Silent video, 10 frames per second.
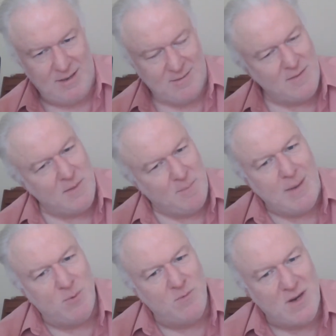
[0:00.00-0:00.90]
then the
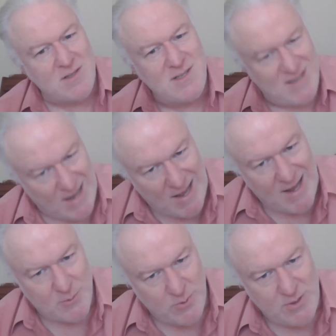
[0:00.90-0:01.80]
Bible verses are
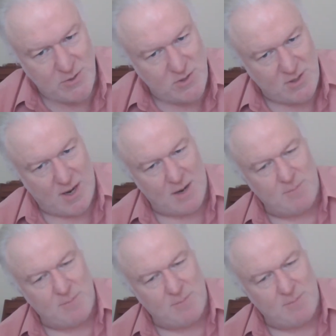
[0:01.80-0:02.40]
where you start